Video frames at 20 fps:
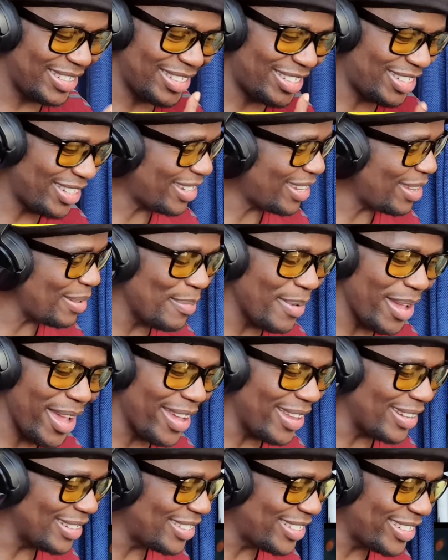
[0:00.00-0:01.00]
Cheeky
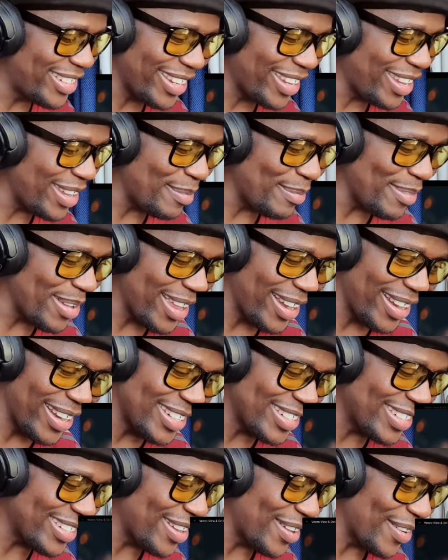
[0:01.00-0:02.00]
man.
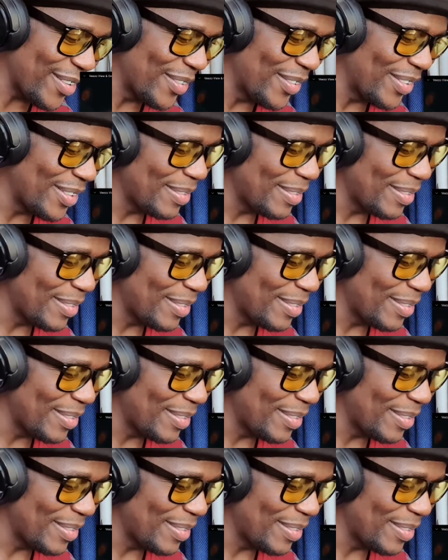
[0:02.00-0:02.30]
Let's go.